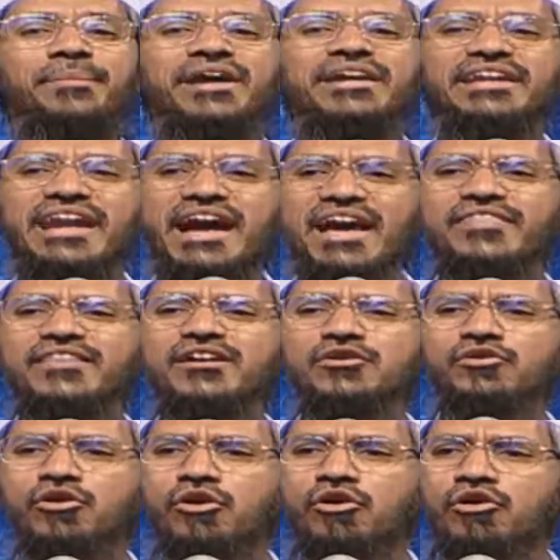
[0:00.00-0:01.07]
but rather
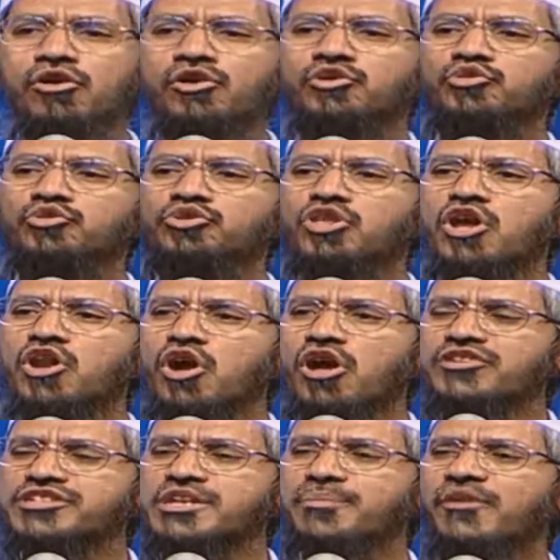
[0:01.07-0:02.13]
go to the
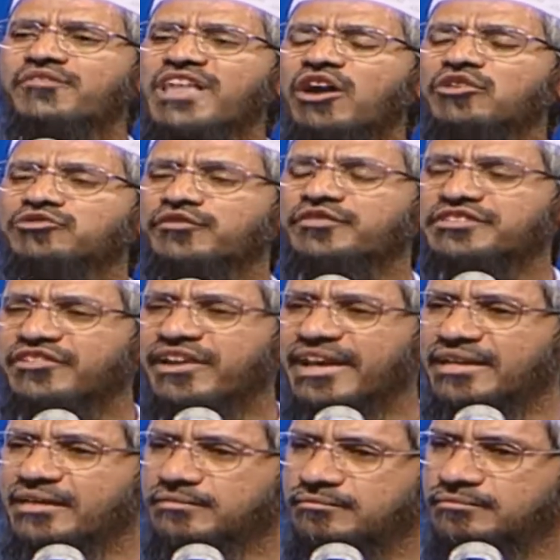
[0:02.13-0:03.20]
lost sheep of the house of
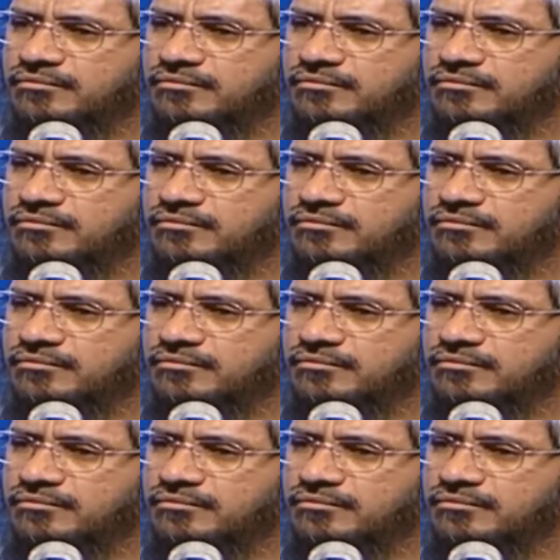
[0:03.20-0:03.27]
Israel.